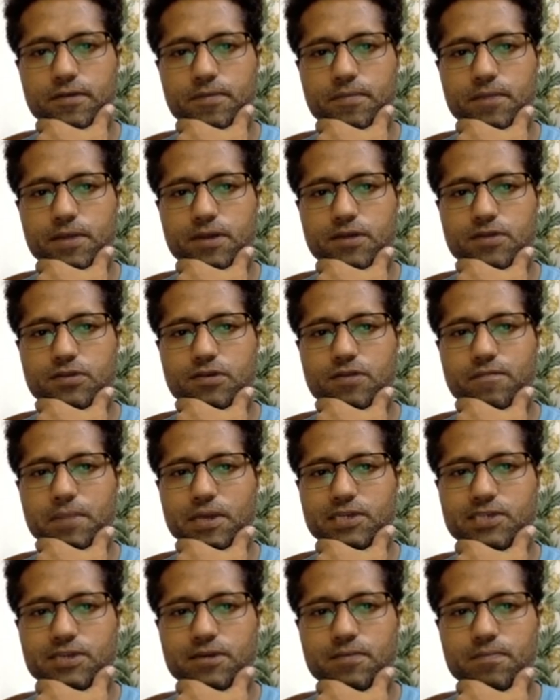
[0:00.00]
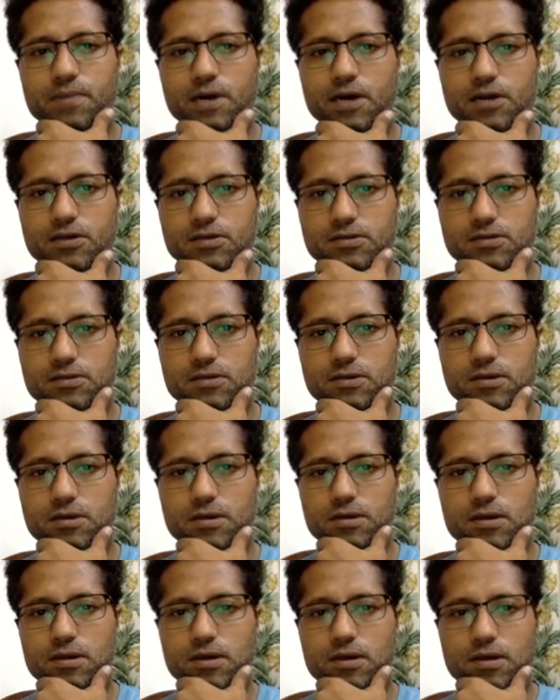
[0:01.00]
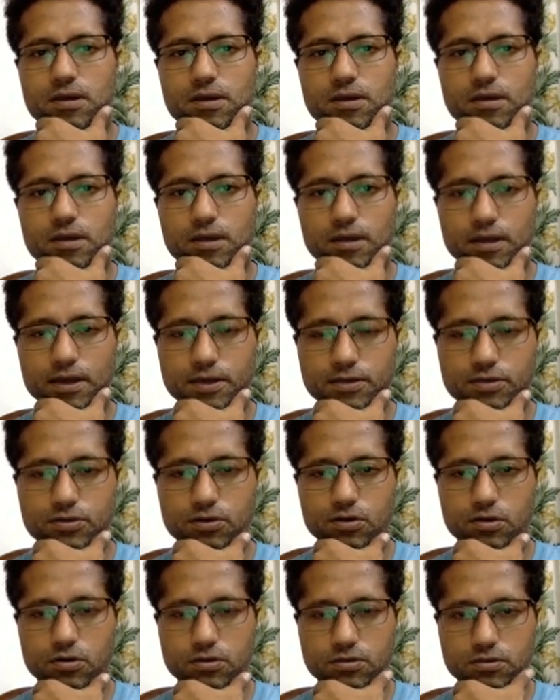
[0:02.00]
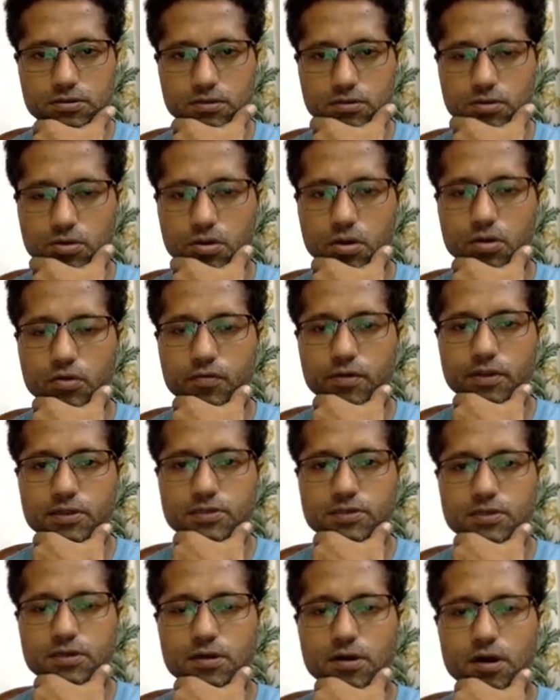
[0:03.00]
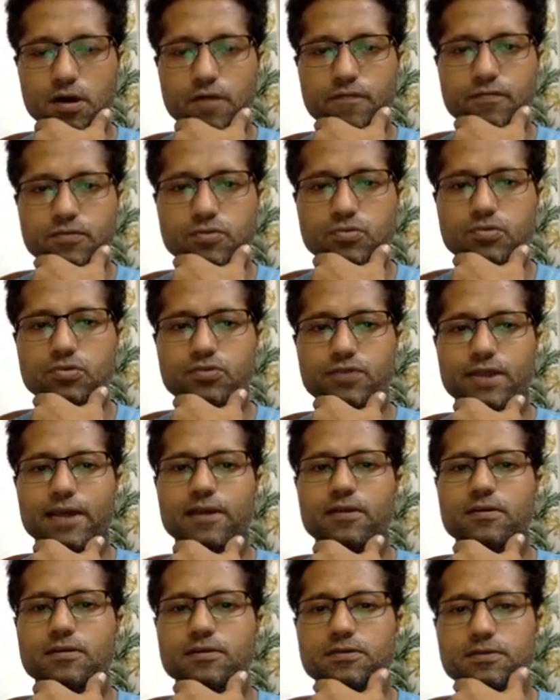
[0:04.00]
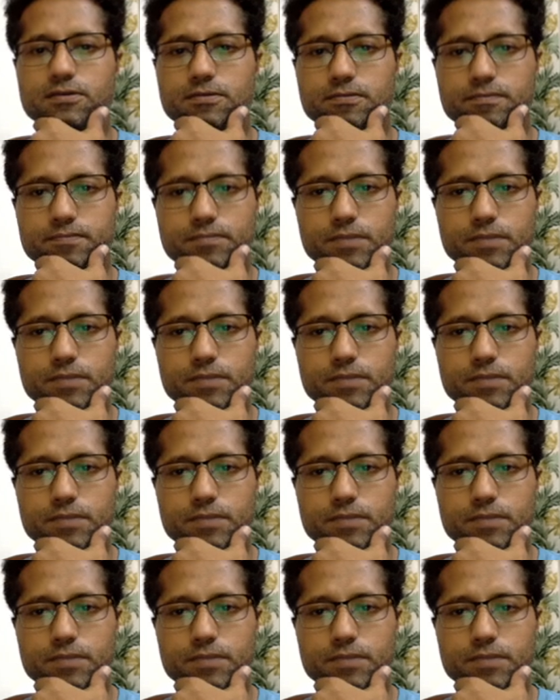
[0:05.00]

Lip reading: pairs of matching parts ensures the congruency of two triangles.